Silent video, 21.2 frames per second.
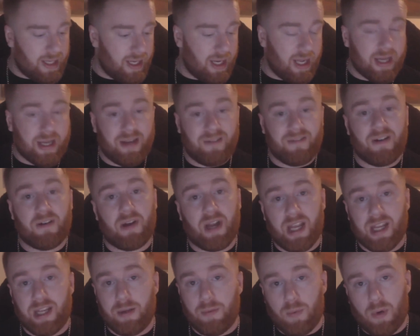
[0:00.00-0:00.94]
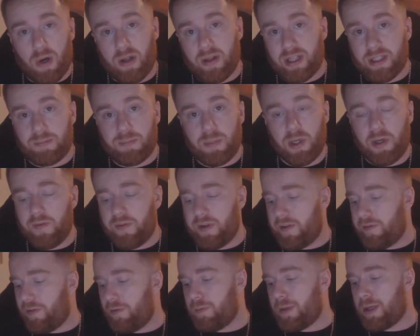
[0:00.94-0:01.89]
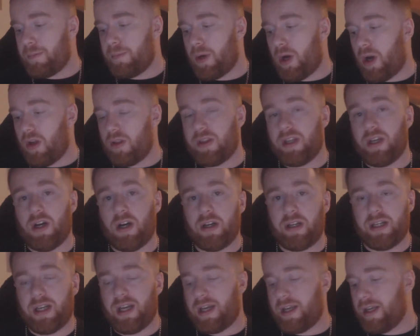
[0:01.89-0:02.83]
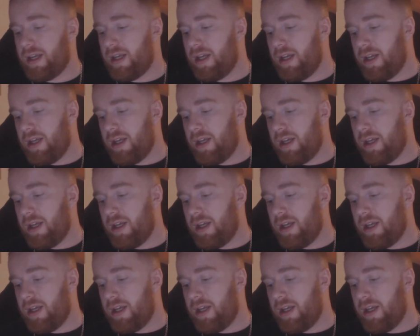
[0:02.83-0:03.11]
I like it around 80 watt, that's perfect for me, but on the RDA,